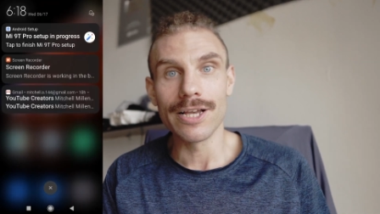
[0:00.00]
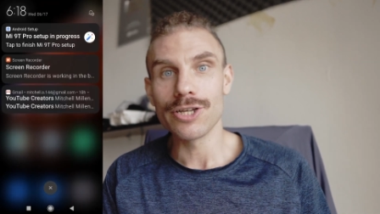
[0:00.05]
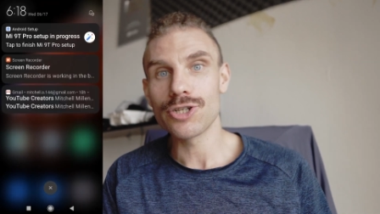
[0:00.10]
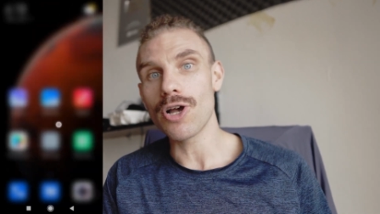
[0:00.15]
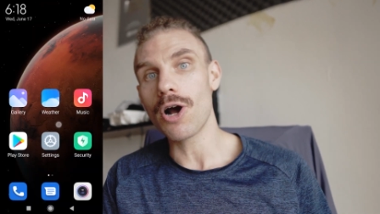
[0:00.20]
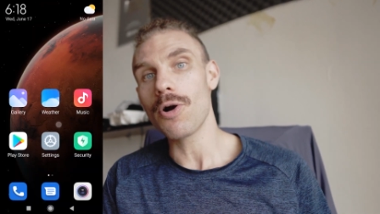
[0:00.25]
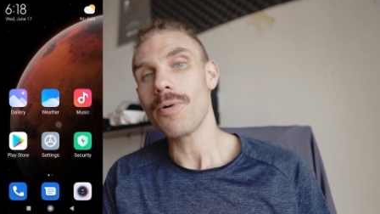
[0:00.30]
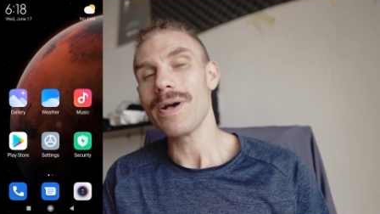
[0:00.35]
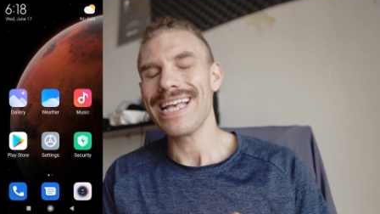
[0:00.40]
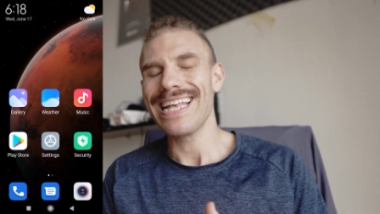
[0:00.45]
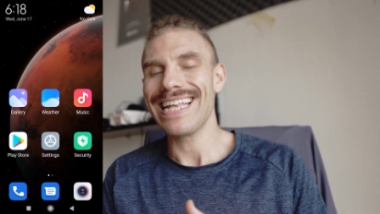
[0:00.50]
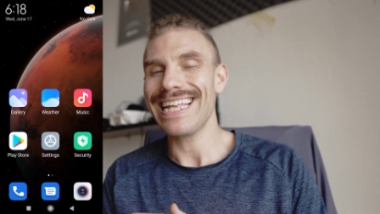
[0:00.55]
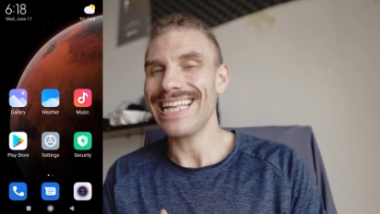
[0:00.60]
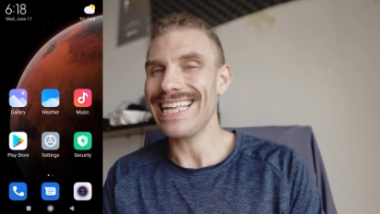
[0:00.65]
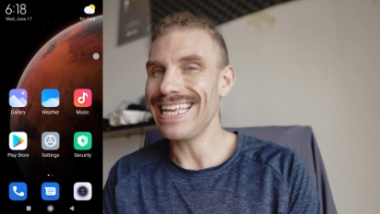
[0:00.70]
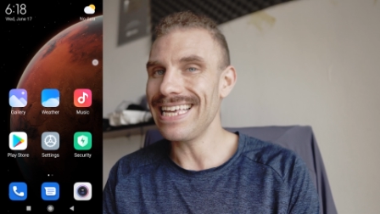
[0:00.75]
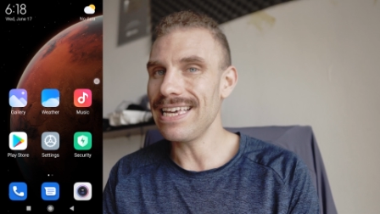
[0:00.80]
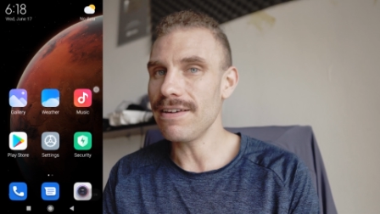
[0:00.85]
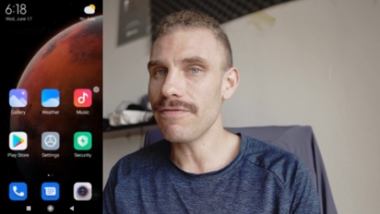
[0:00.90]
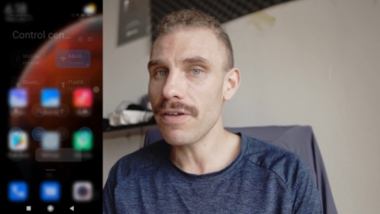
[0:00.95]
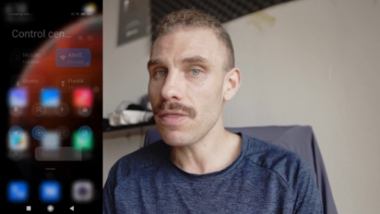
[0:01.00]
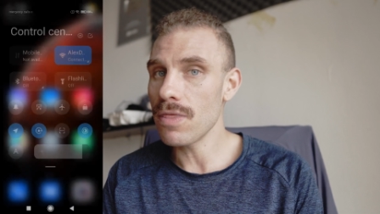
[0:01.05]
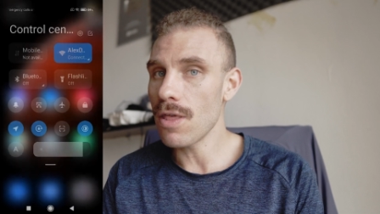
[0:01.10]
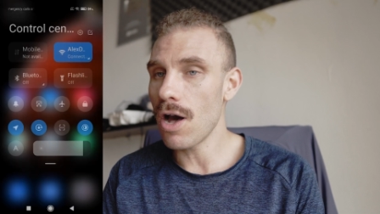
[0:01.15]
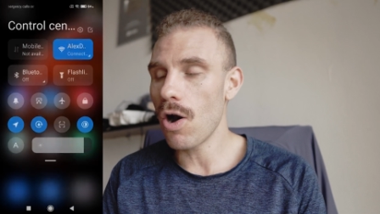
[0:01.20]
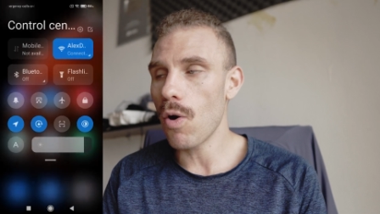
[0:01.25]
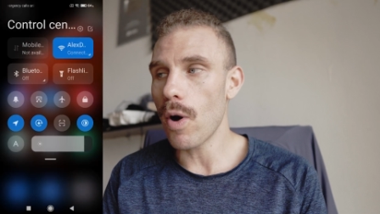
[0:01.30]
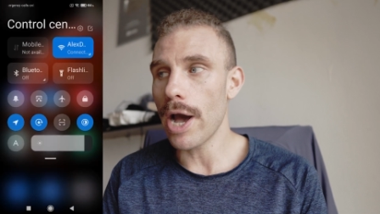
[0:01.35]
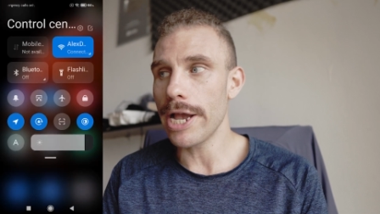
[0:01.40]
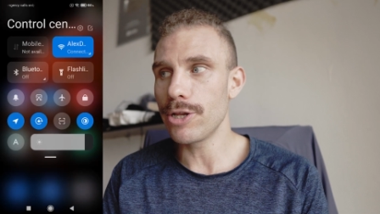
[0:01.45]
So even
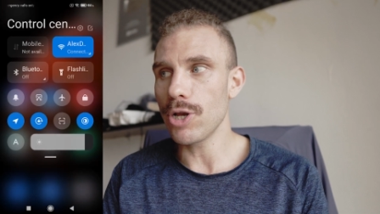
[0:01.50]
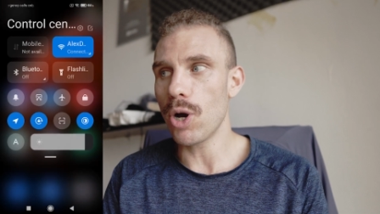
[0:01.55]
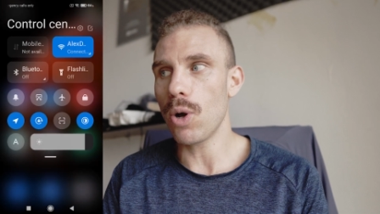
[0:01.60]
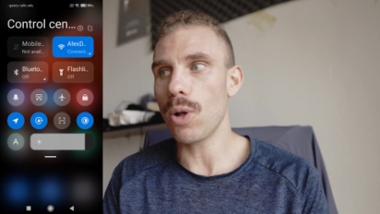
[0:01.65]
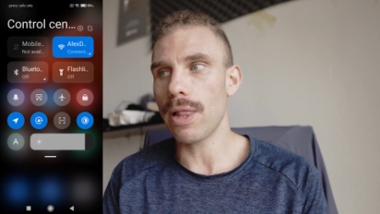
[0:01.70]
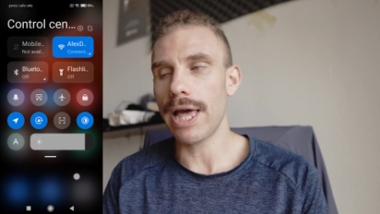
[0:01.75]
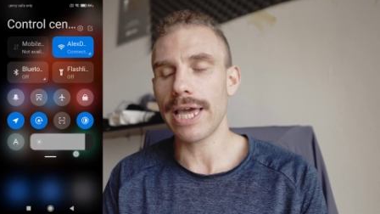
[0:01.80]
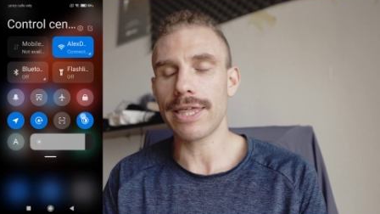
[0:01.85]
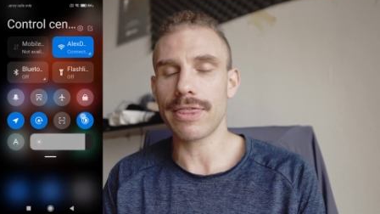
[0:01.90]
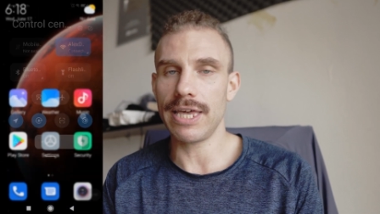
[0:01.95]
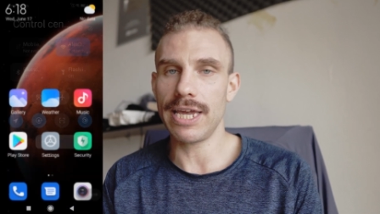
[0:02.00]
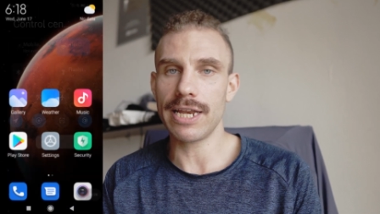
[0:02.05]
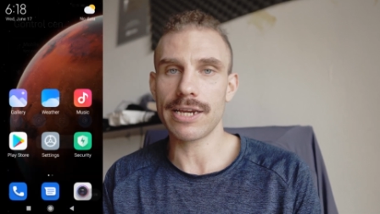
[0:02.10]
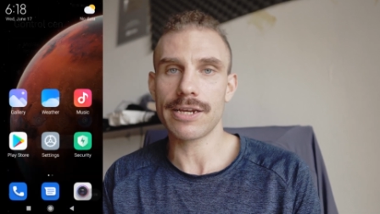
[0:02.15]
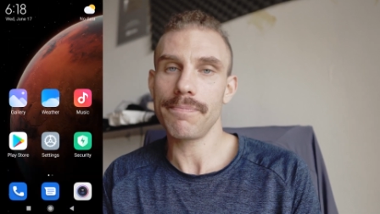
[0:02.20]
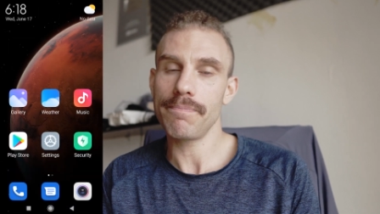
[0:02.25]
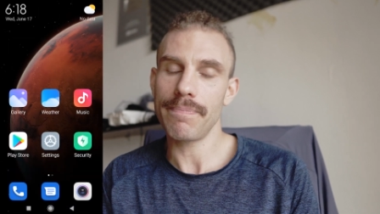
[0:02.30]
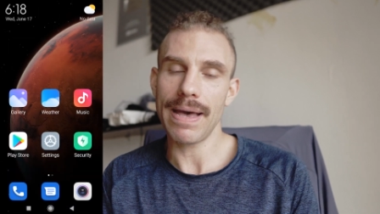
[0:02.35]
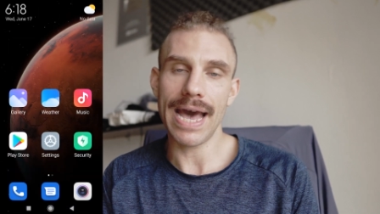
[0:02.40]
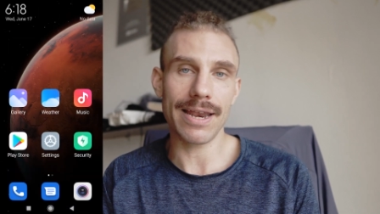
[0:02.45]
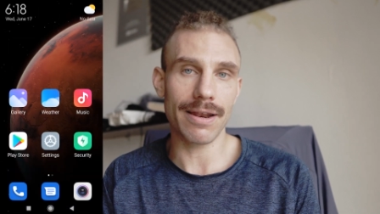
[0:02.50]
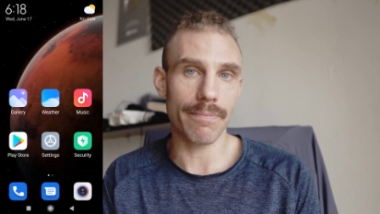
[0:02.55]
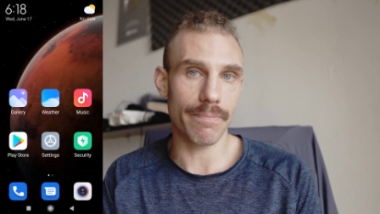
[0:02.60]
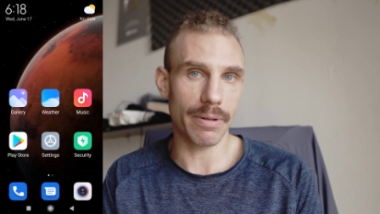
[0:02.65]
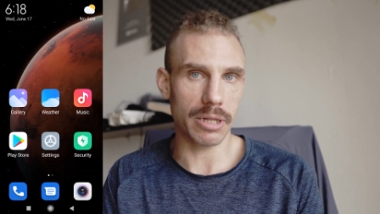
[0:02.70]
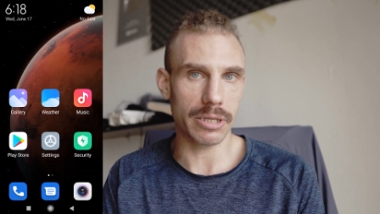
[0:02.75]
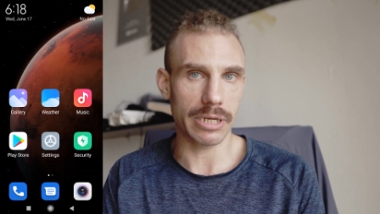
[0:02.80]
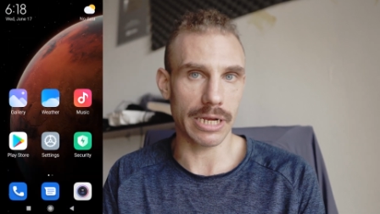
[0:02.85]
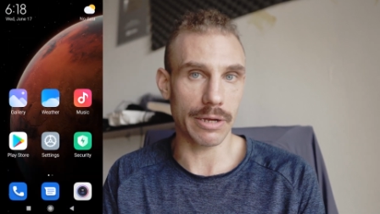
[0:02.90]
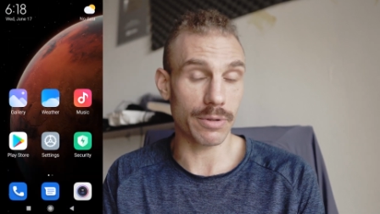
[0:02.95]
though I don't like the
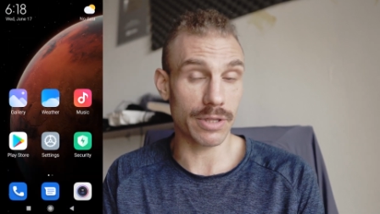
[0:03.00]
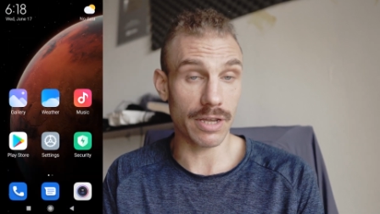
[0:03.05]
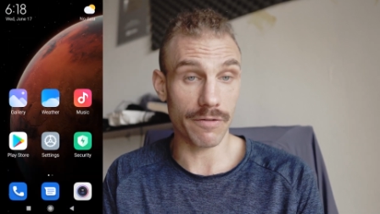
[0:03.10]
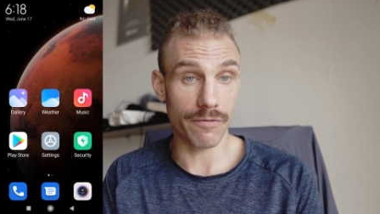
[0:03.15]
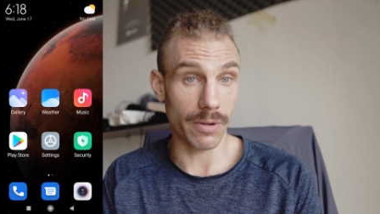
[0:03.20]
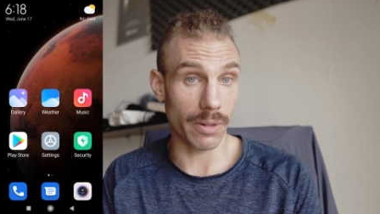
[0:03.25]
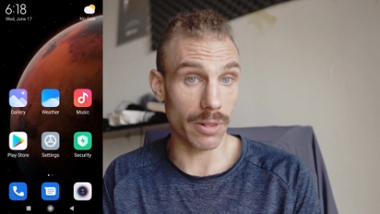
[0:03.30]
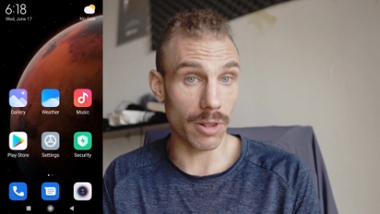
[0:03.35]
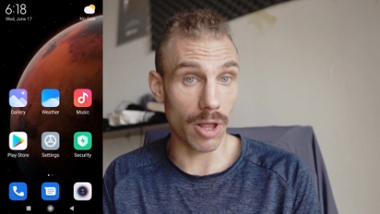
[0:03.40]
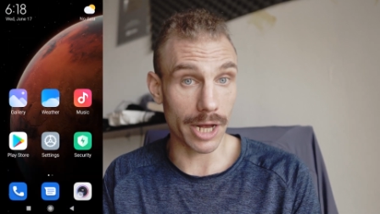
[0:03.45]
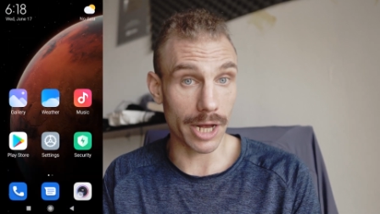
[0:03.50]
incompatibility with different